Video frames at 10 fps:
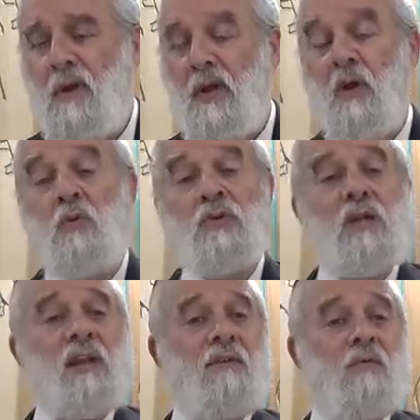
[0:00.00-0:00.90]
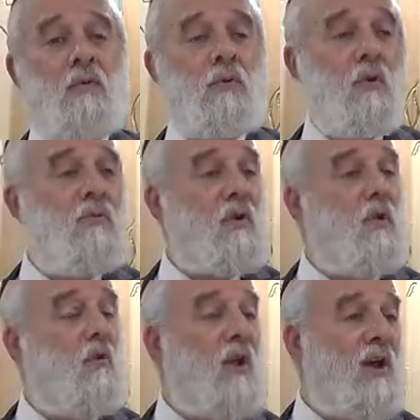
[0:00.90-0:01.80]
He was the nephew of
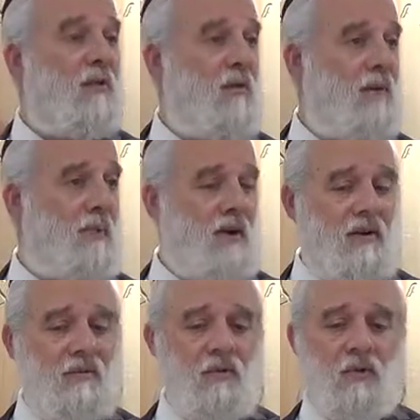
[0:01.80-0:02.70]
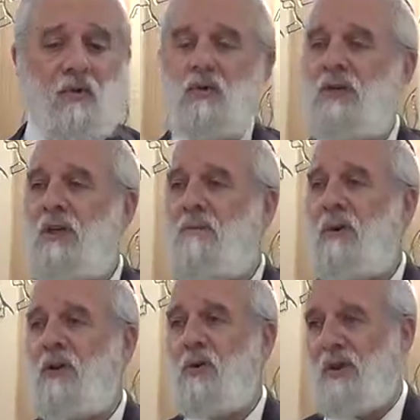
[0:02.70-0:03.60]
a great rabbi, Yossi
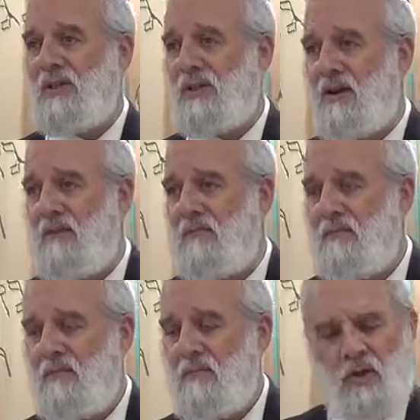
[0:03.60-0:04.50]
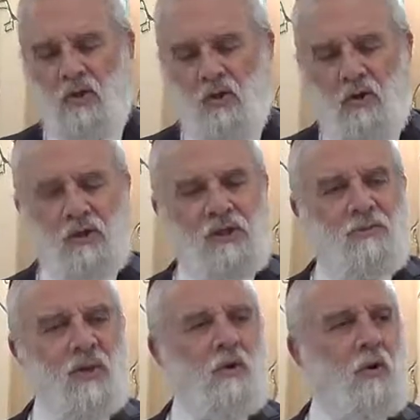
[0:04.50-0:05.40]
ben Yoezer.
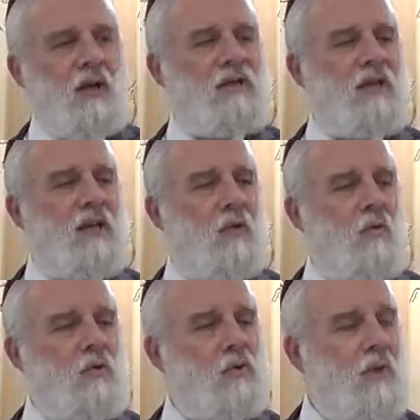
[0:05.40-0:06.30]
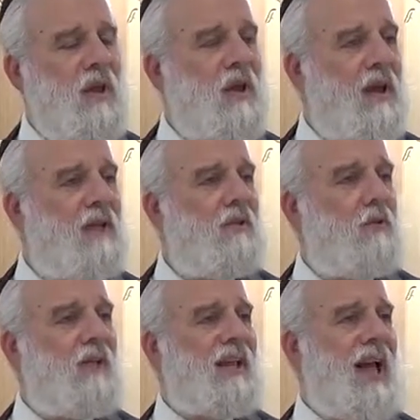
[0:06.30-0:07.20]
Yossi ben Yoezer was being led
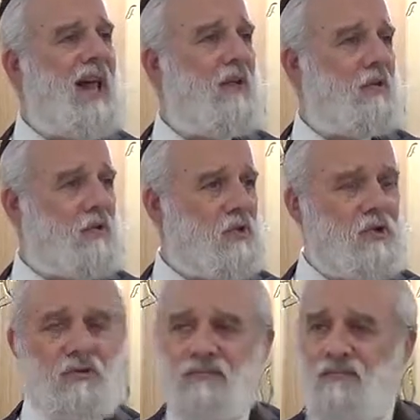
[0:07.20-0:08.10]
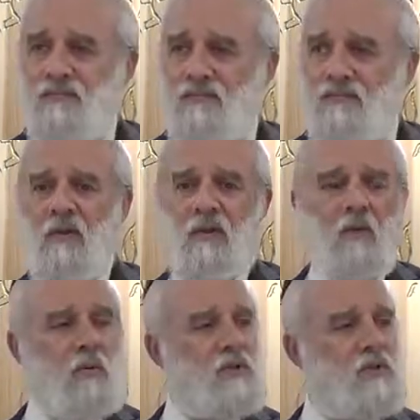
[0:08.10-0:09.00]
to the gallows.
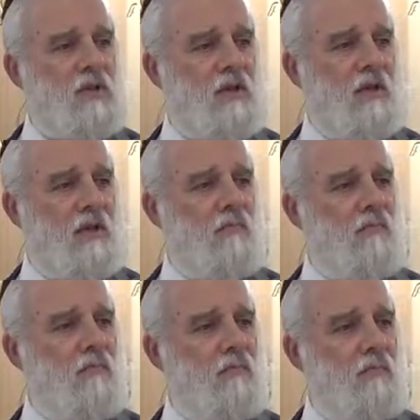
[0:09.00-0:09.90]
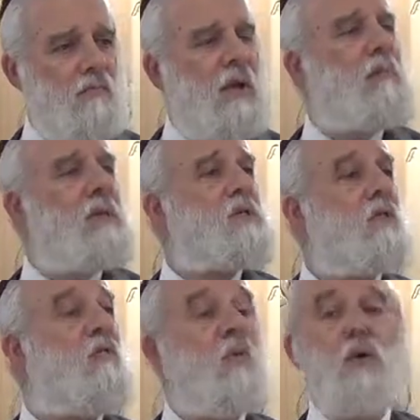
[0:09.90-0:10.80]
There was a big piece
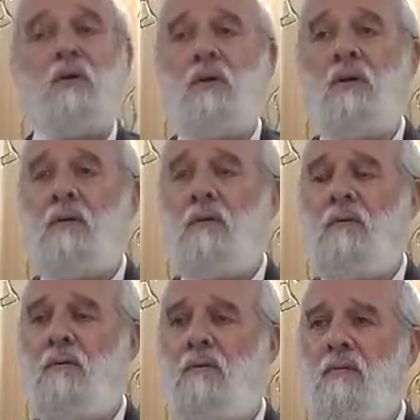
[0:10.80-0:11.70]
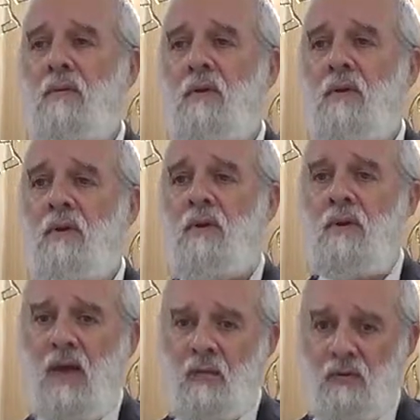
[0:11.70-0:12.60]
of wood
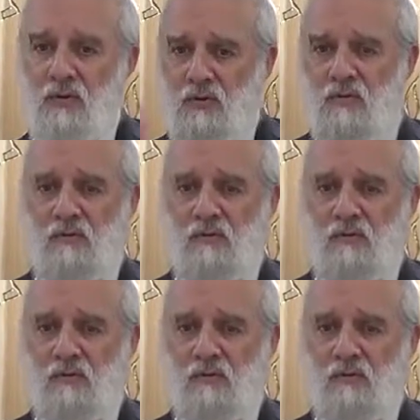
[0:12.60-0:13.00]
that was